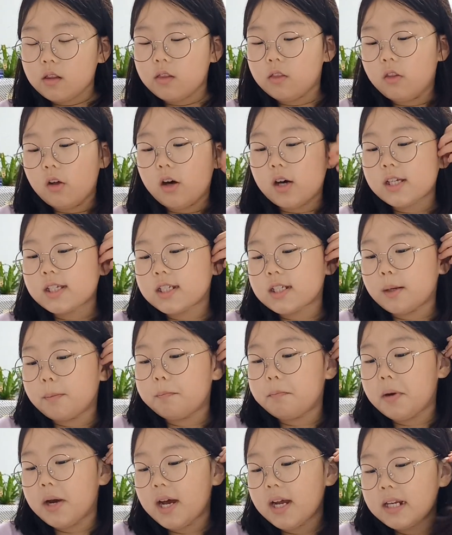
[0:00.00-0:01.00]
Lost a
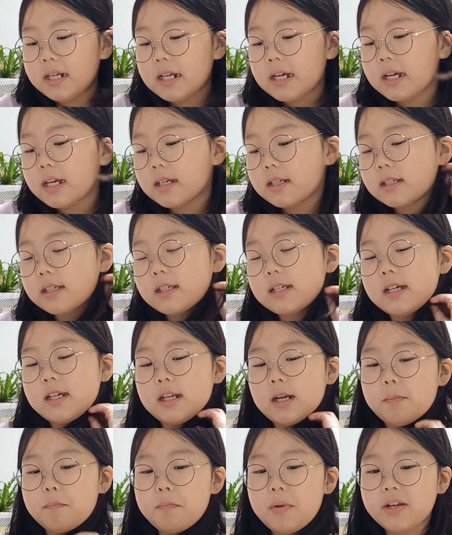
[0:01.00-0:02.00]
pet? Seen
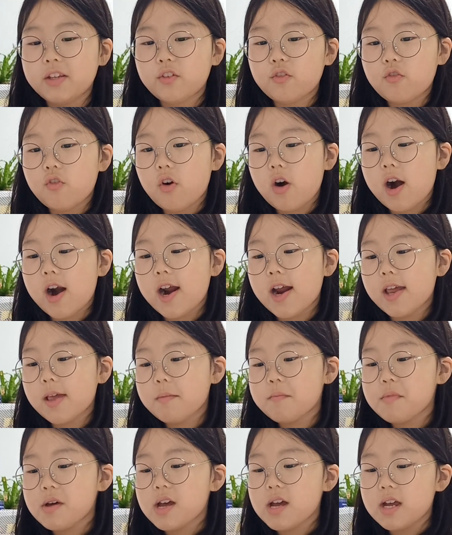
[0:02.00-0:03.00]
a pet
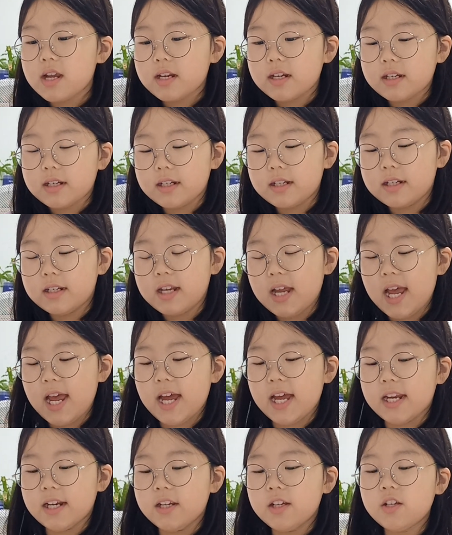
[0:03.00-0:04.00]
crime?
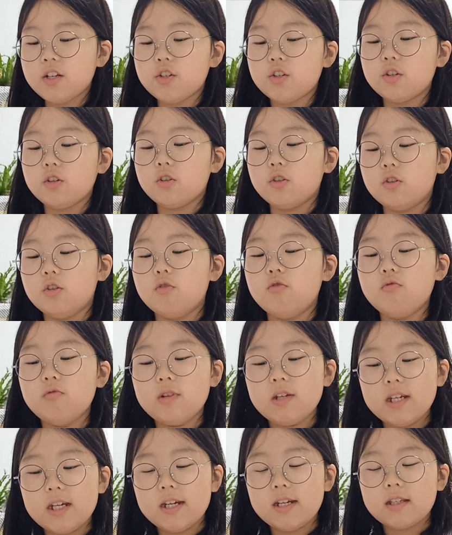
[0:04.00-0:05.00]
Then you
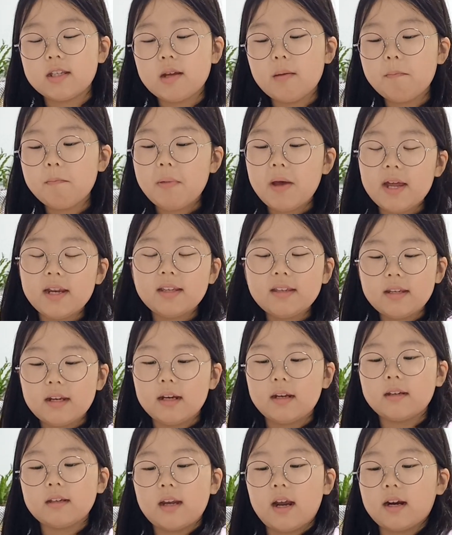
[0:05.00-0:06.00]
need the pet
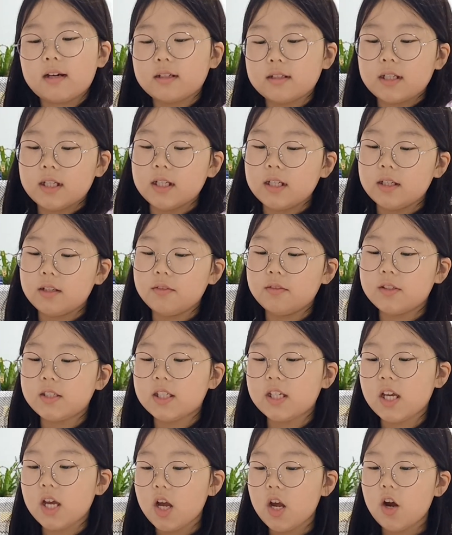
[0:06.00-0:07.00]
detectives.
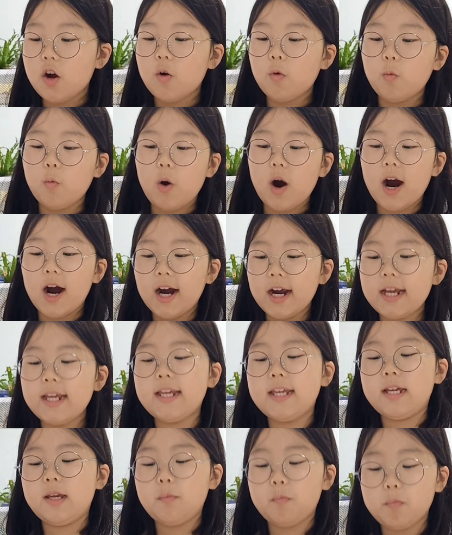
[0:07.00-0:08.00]
Why?
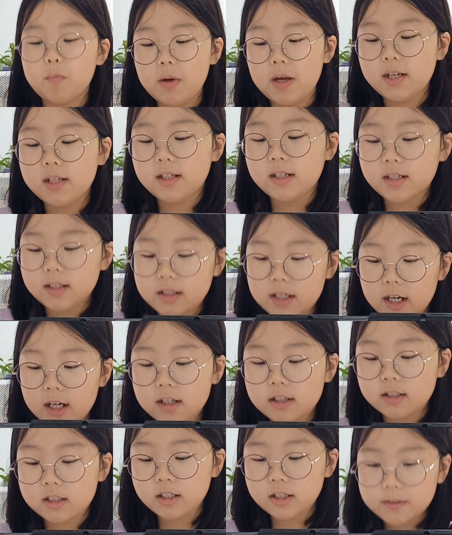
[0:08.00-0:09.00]
Pet
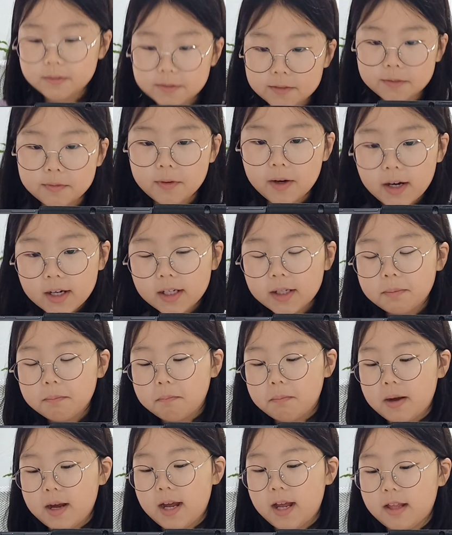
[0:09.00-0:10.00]
detectives find
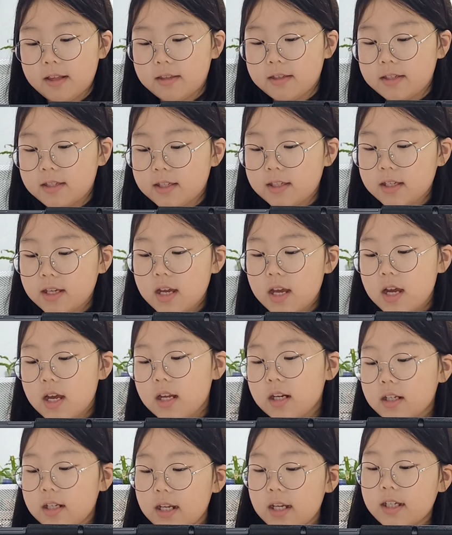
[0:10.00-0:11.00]
pets.
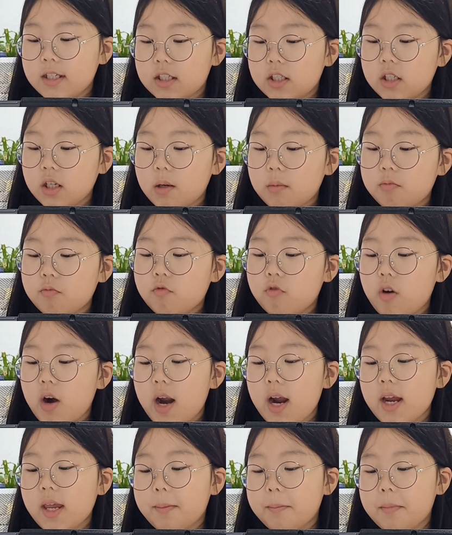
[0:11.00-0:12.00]
They stop
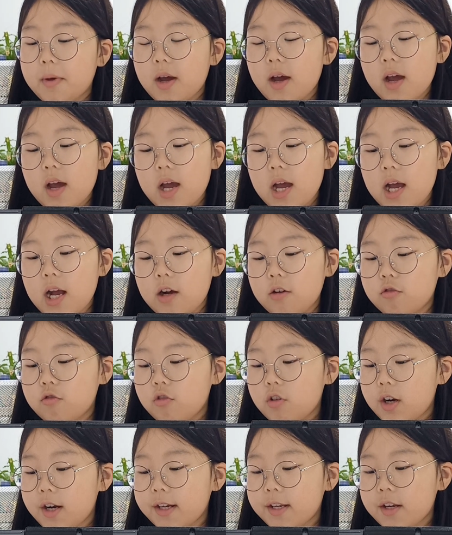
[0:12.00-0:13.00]
crime. How do
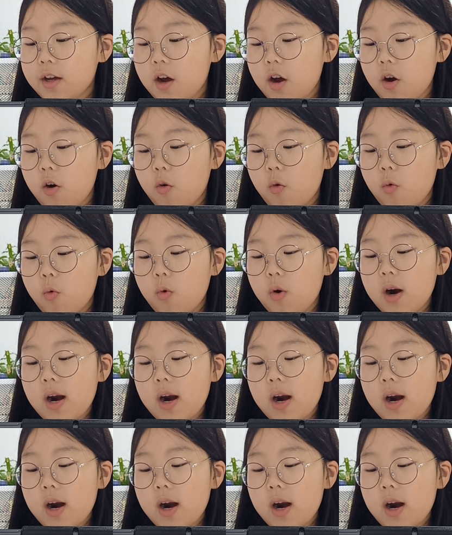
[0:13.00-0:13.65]
I know?